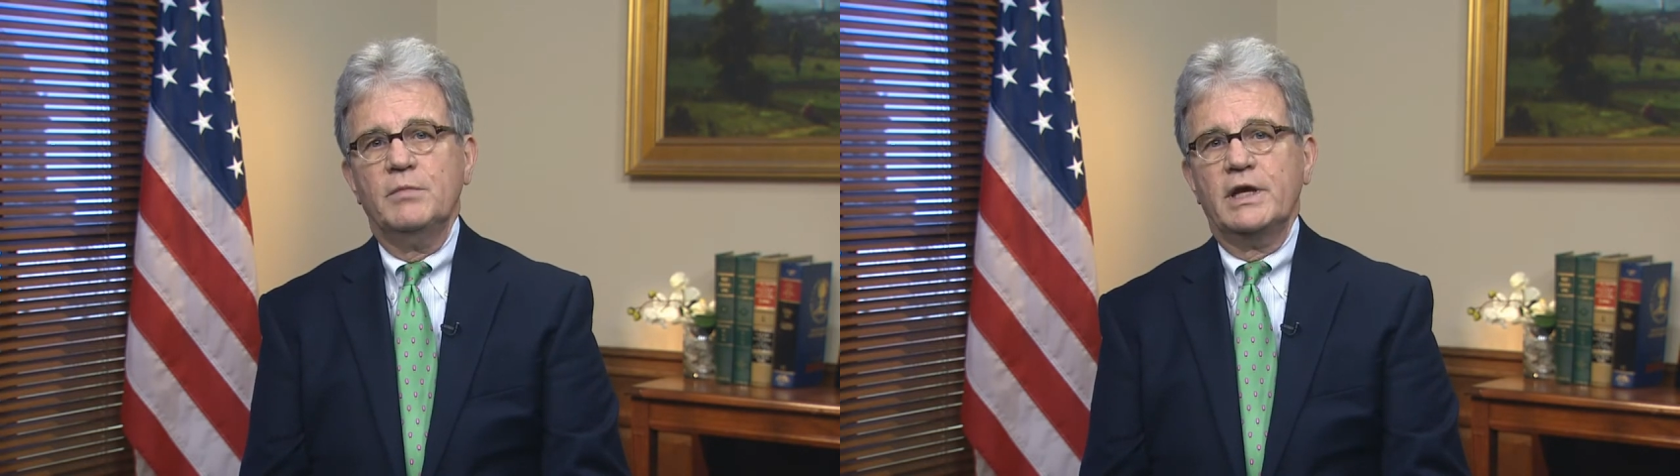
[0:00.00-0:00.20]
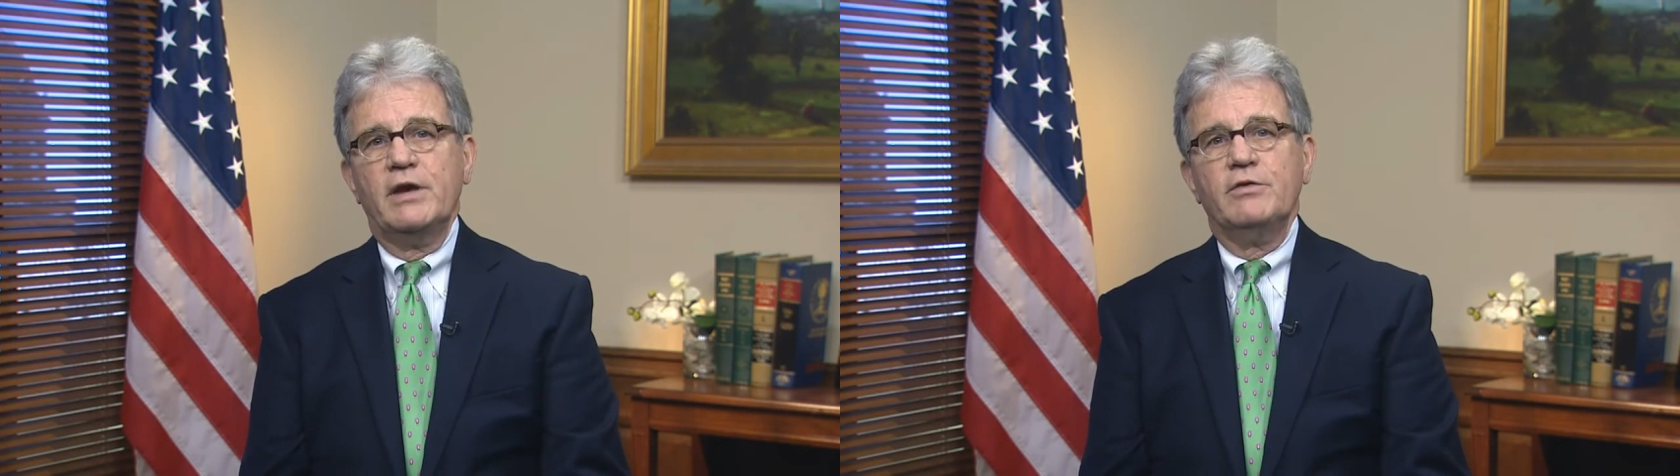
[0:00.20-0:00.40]

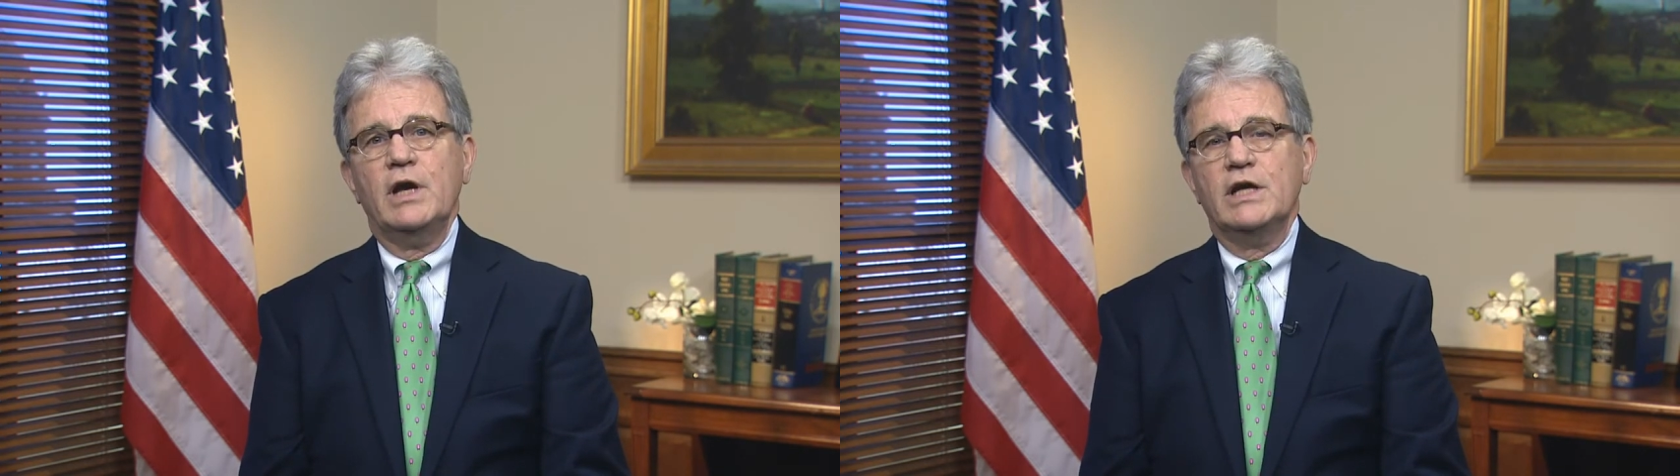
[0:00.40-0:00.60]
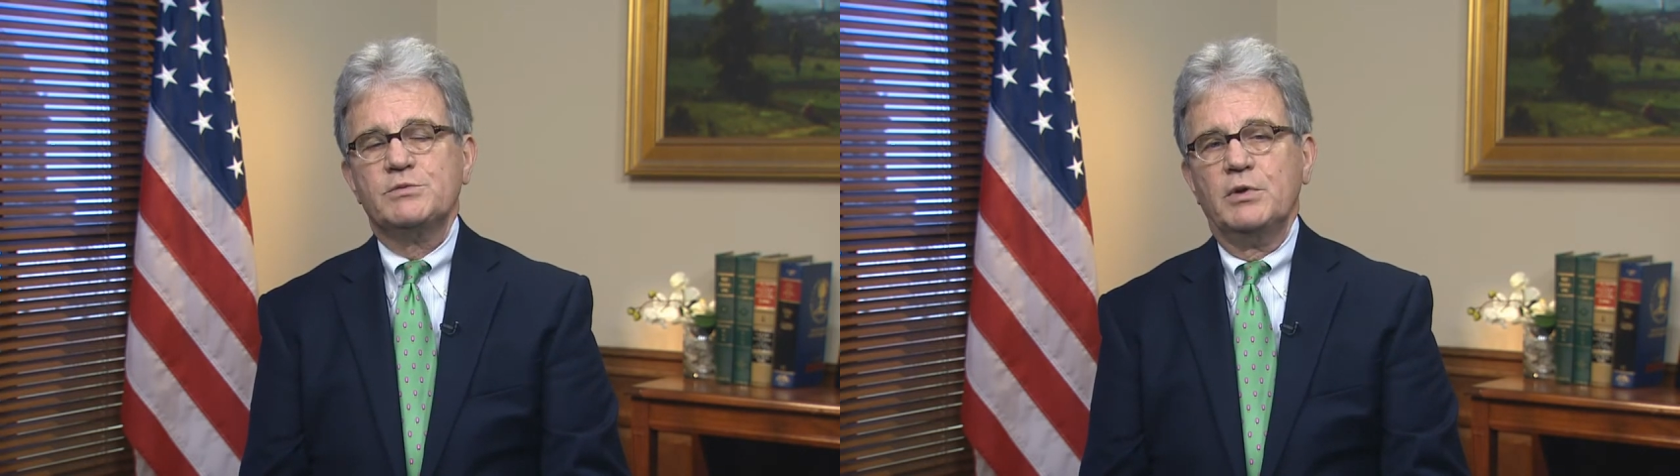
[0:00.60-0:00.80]
Make every
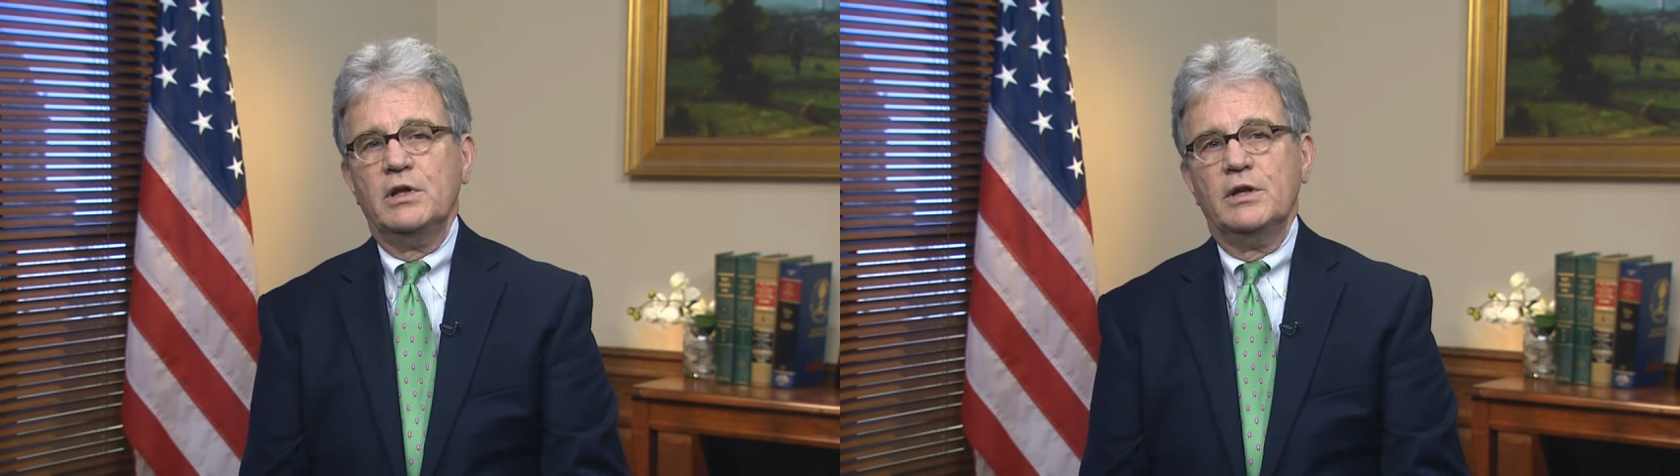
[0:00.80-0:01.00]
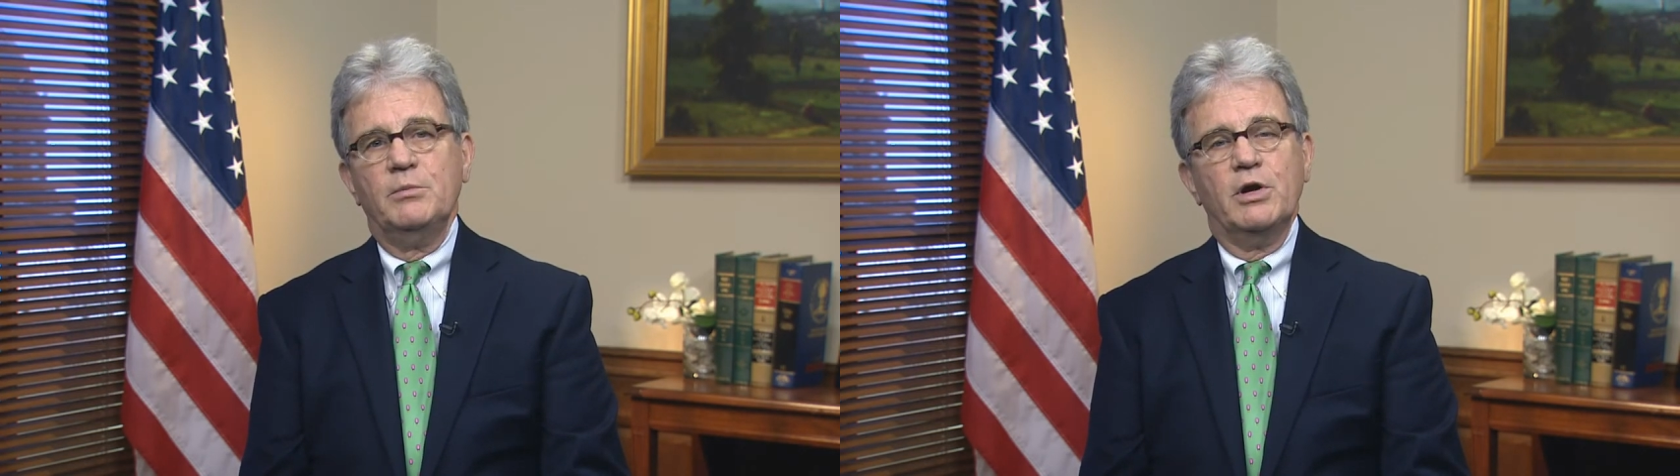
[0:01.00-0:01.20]

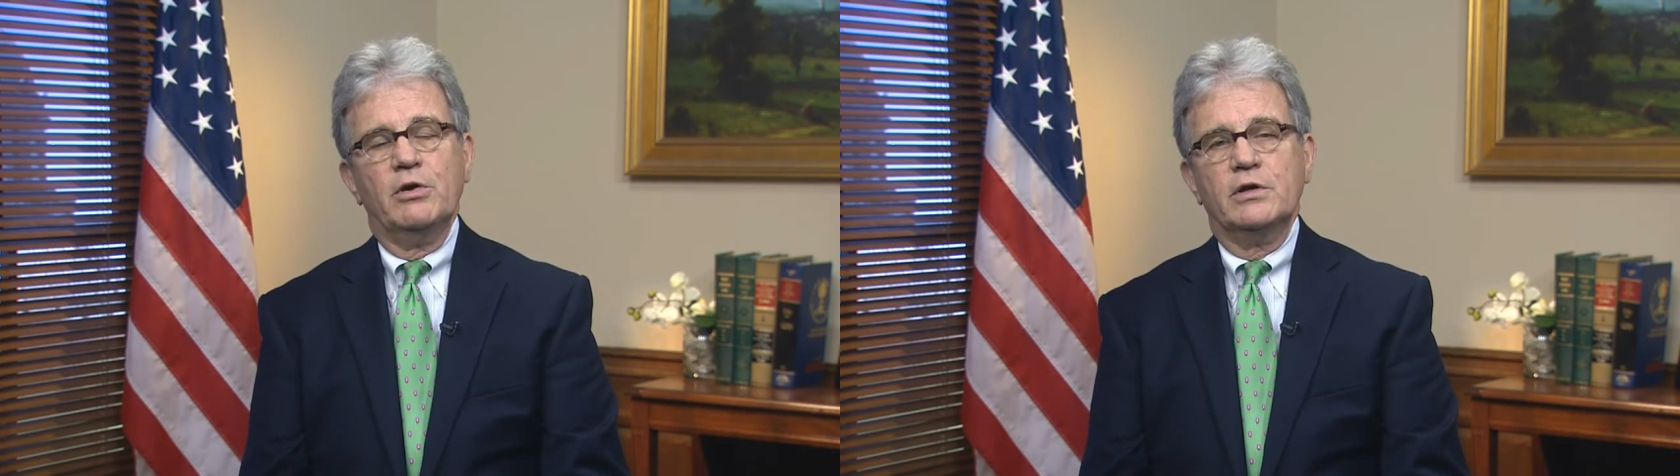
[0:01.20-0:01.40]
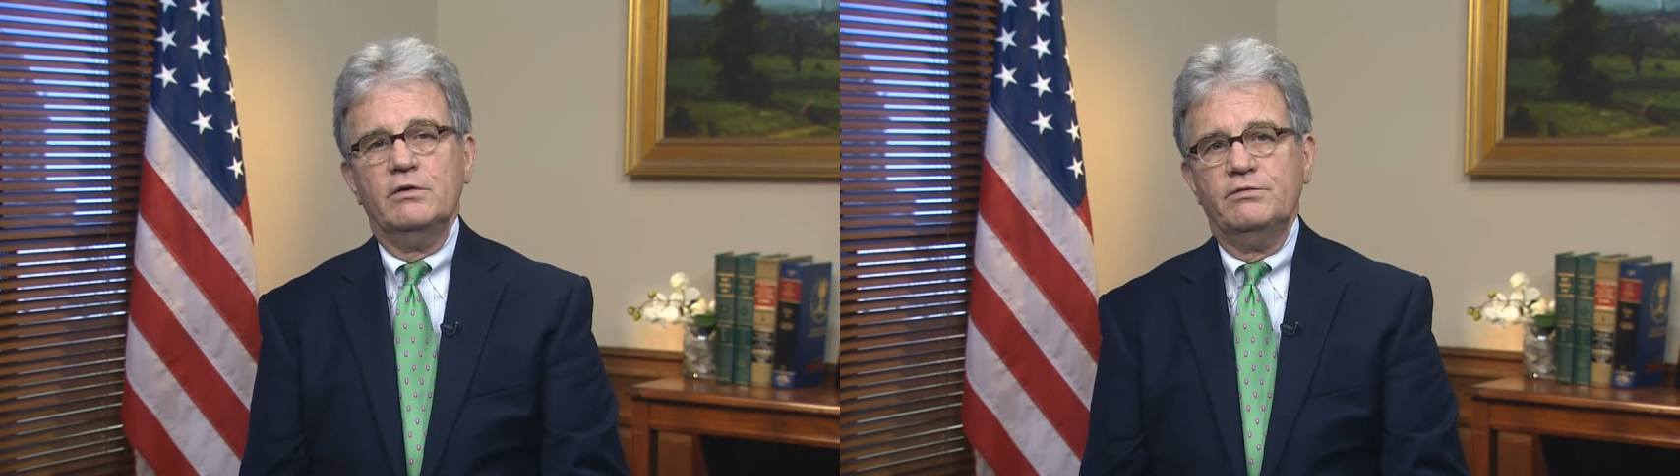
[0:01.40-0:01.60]
hospital in America